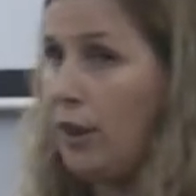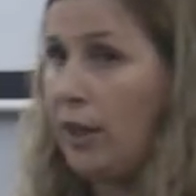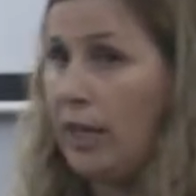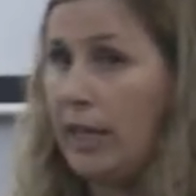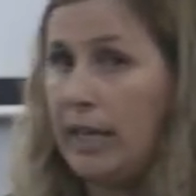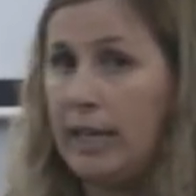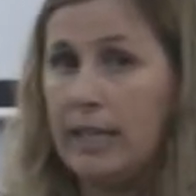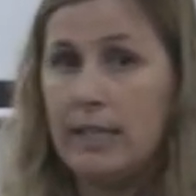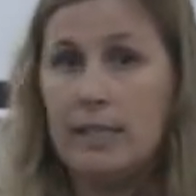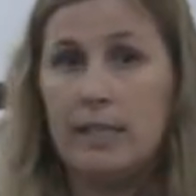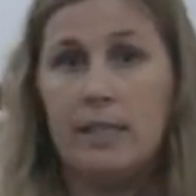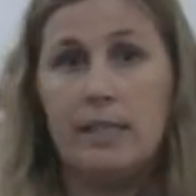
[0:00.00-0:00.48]

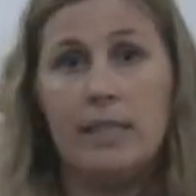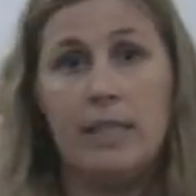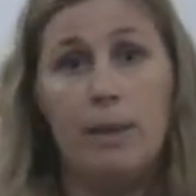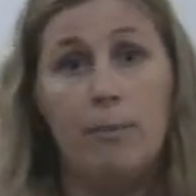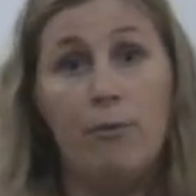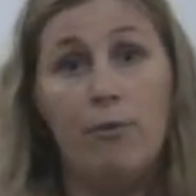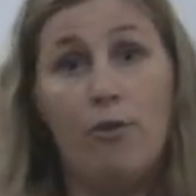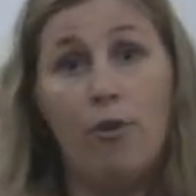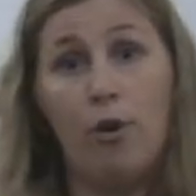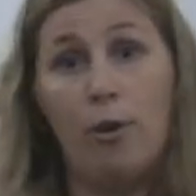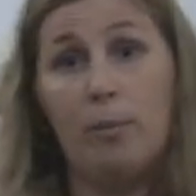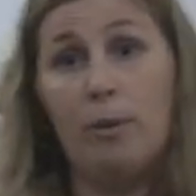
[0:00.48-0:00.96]
things is
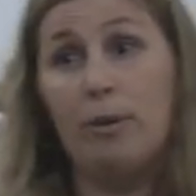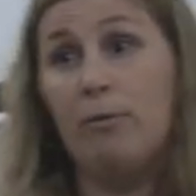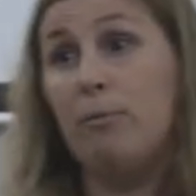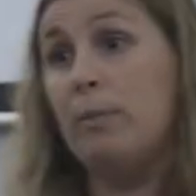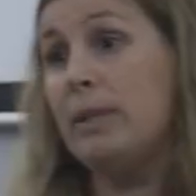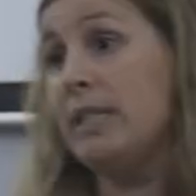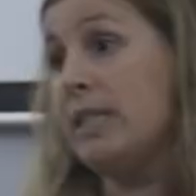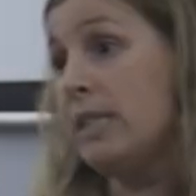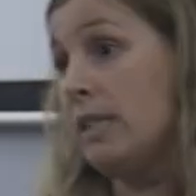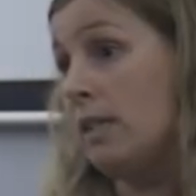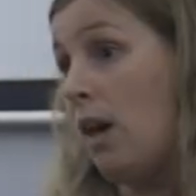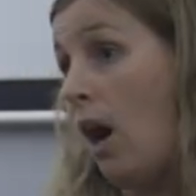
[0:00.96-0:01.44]
some form of
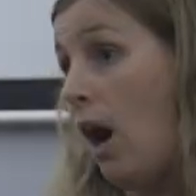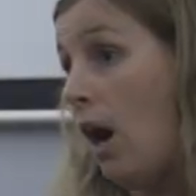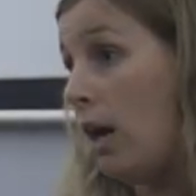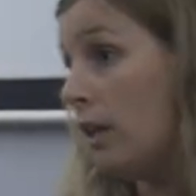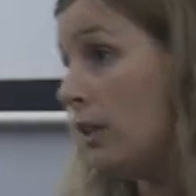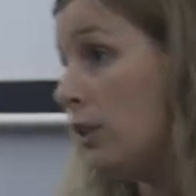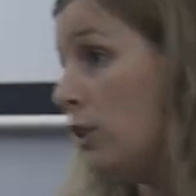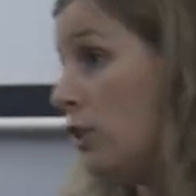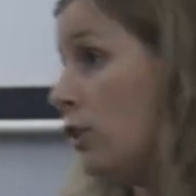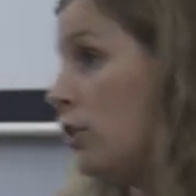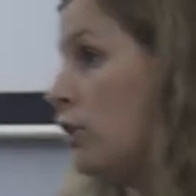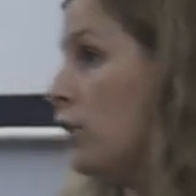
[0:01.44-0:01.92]

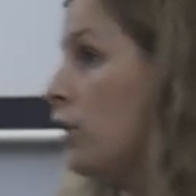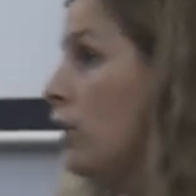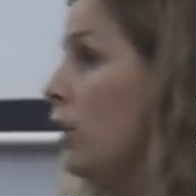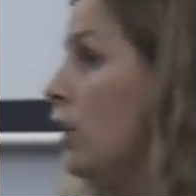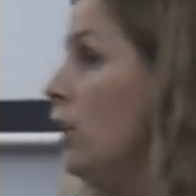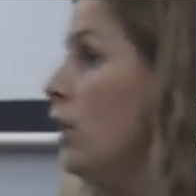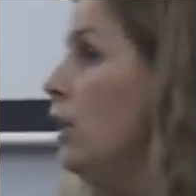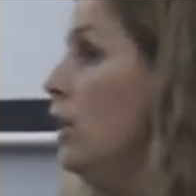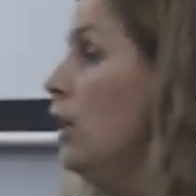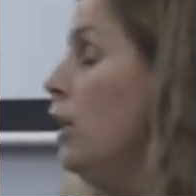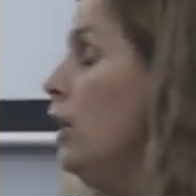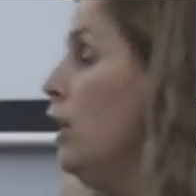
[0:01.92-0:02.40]
massage.
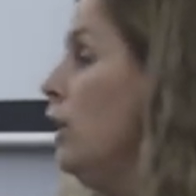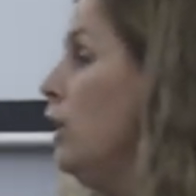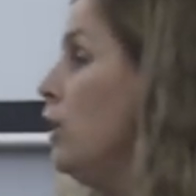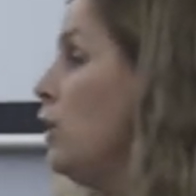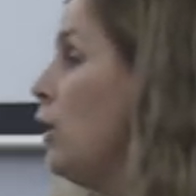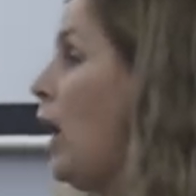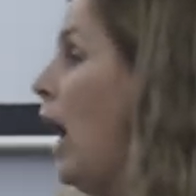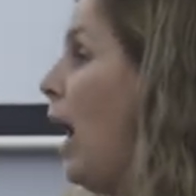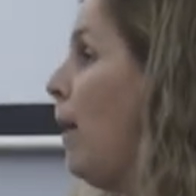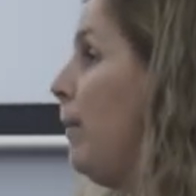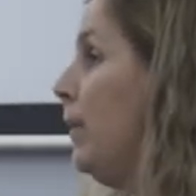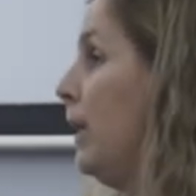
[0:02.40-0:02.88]

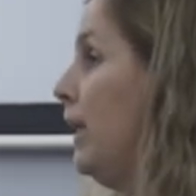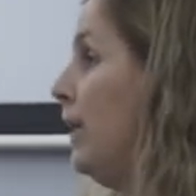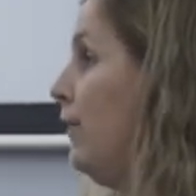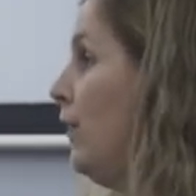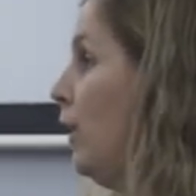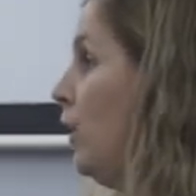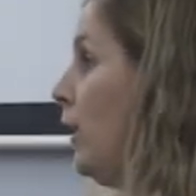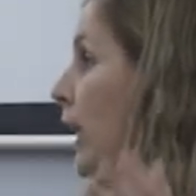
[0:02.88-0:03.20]
So how many of